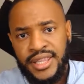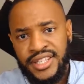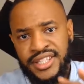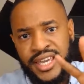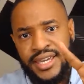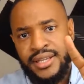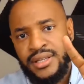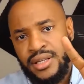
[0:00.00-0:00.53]
The
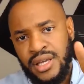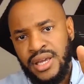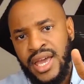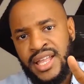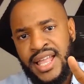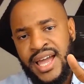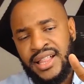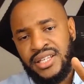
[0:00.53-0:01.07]
second
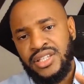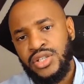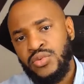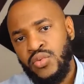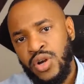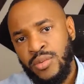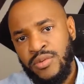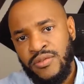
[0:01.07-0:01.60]

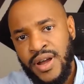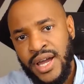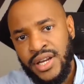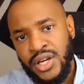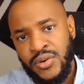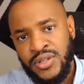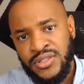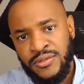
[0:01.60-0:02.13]
analysis we want to
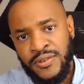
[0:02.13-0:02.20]
provide here is